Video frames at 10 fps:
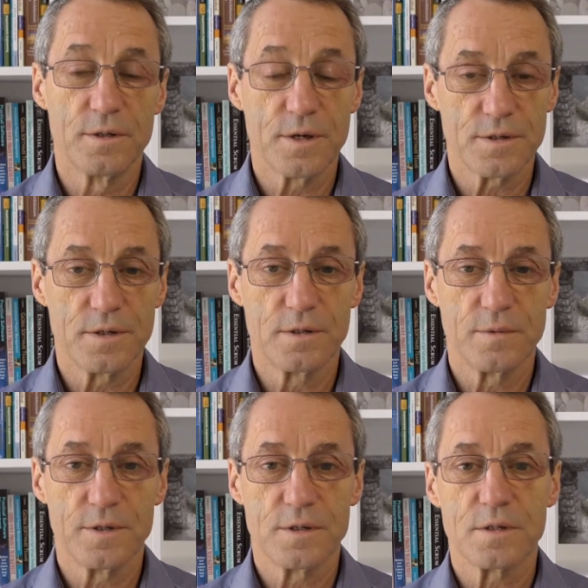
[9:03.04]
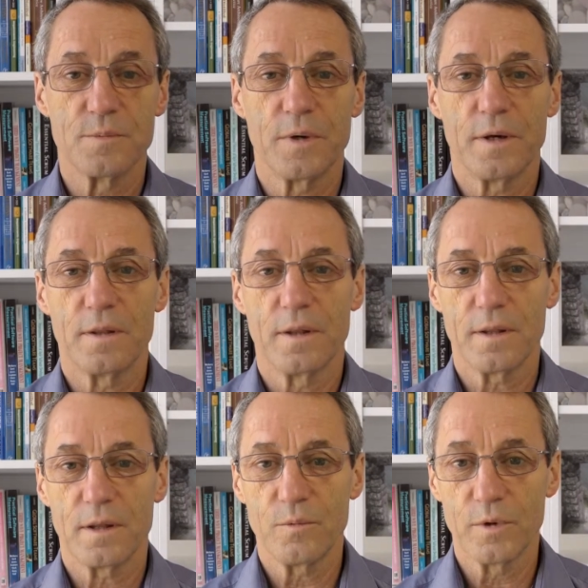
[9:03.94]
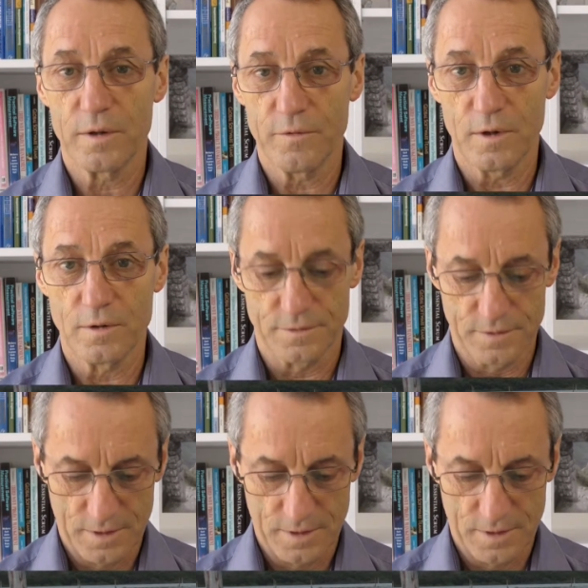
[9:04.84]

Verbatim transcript: does need to anticipate that they will evolve.